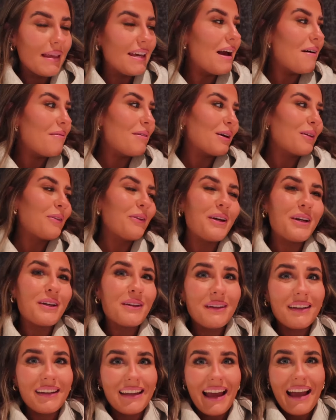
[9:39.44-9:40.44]
Yeah, but Chloe
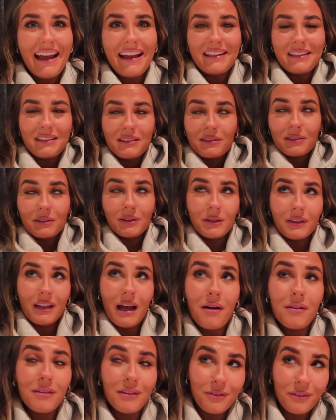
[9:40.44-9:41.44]
can't get in. So
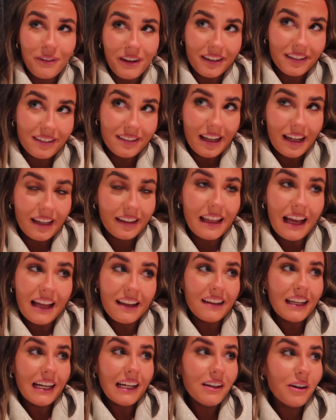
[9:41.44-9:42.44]
that was the first thing.
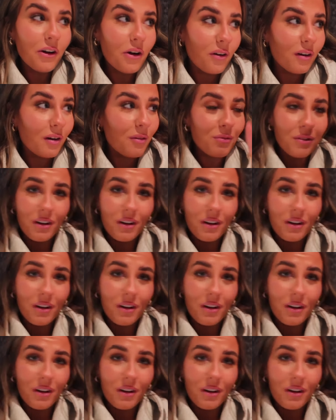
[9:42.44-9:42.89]
Then Niall Horan